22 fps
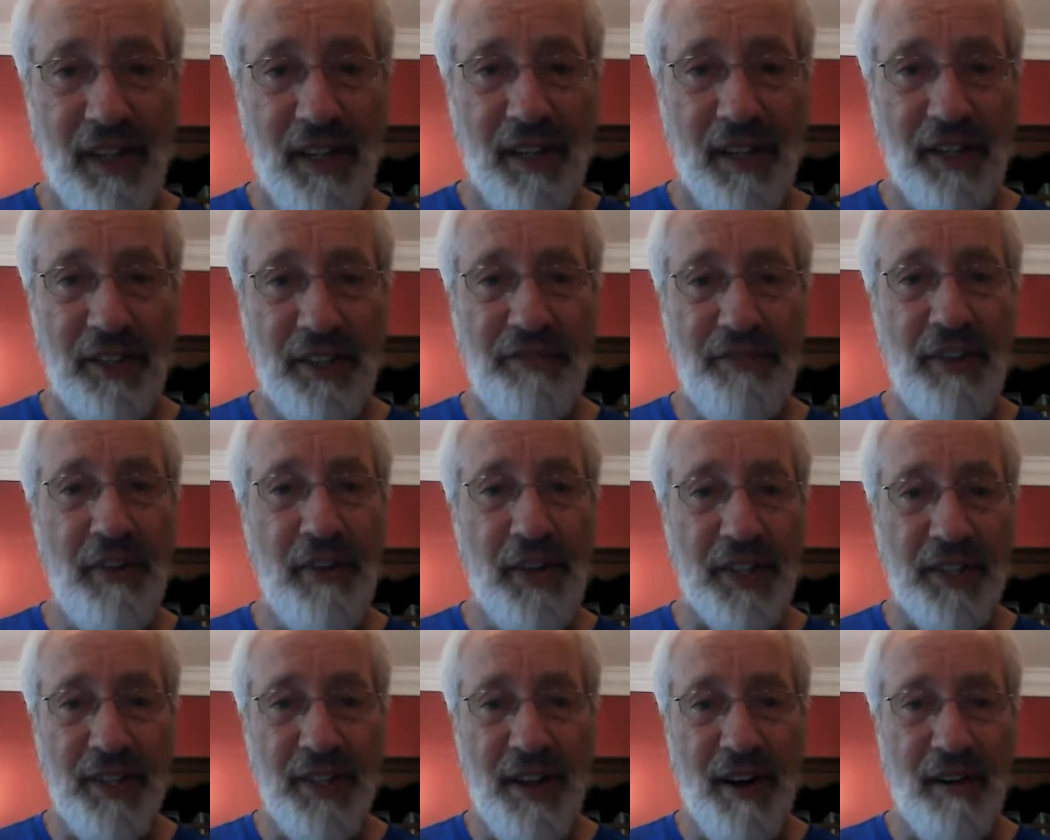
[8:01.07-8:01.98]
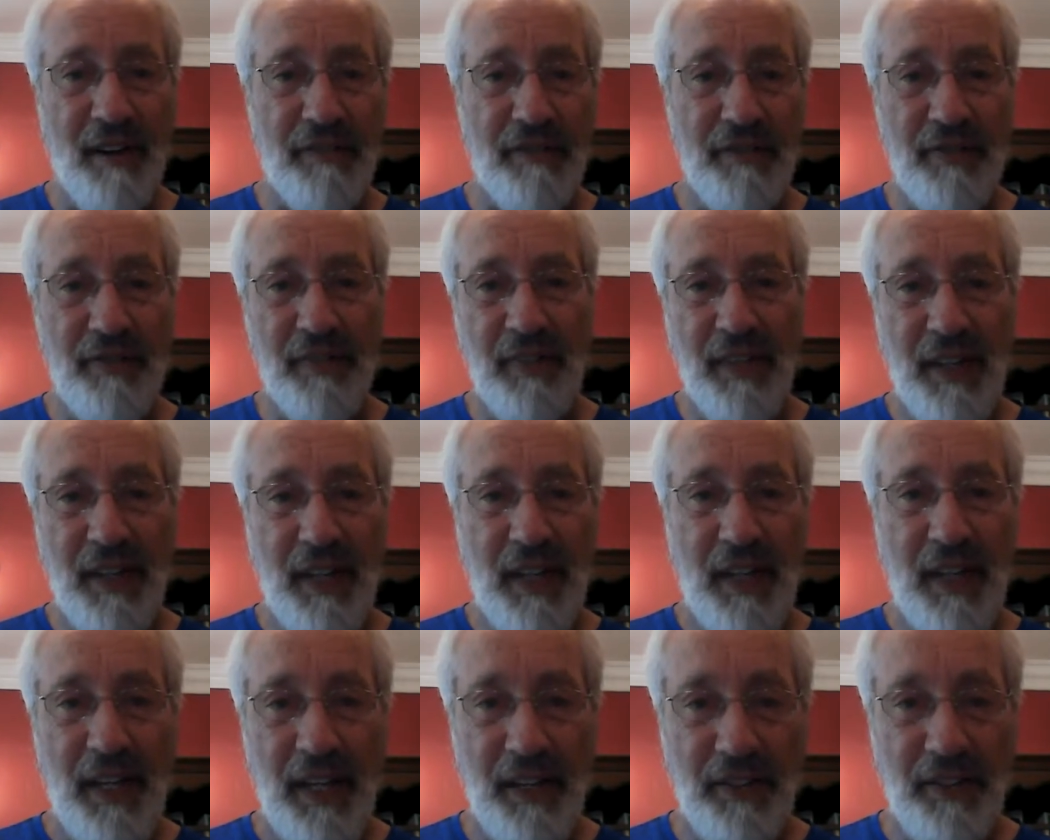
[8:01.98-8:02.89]
Because fear itself
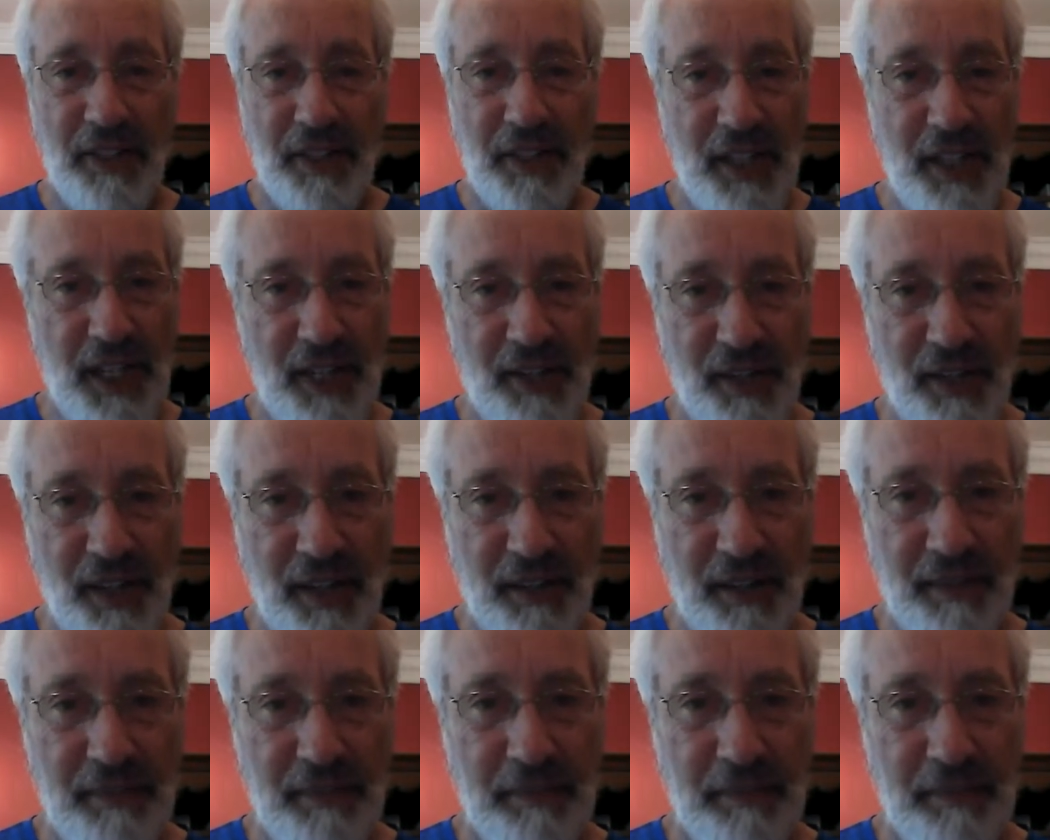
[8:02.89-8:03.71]
is a teaching.